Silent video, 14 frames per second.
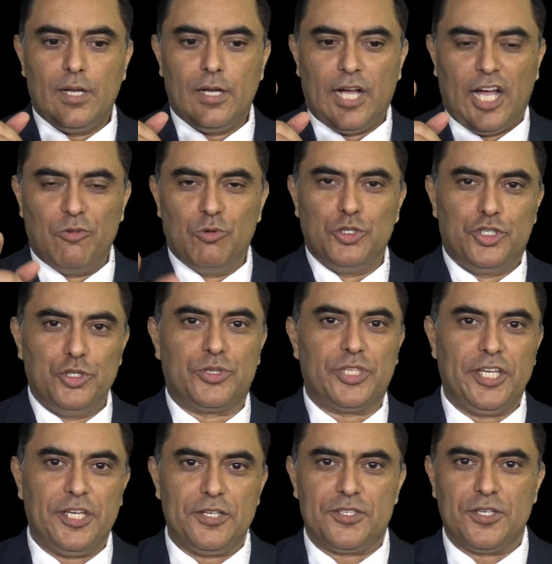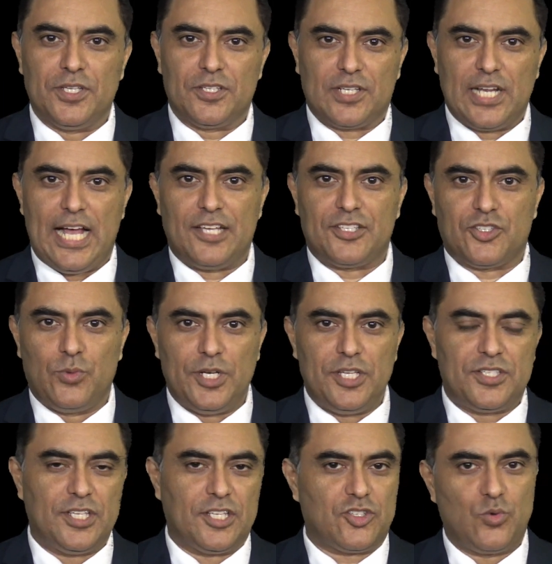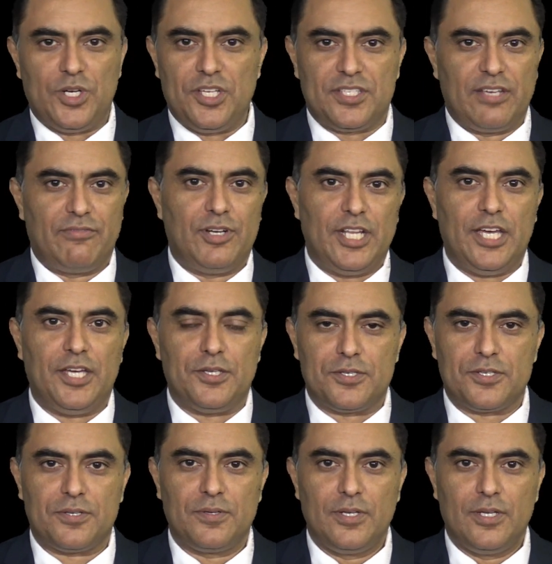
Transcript: I will do things in this last 26, 27 days